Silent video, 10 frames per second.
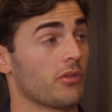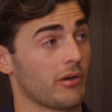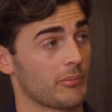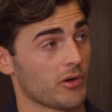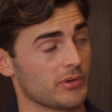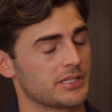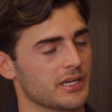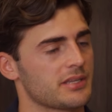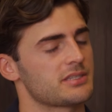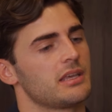although it probably
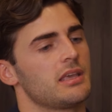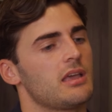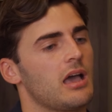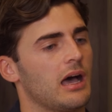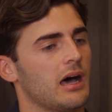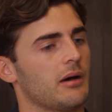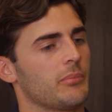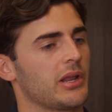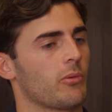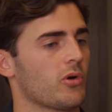does.
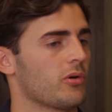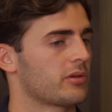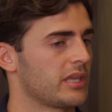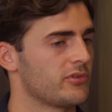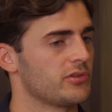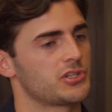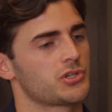But it will give you the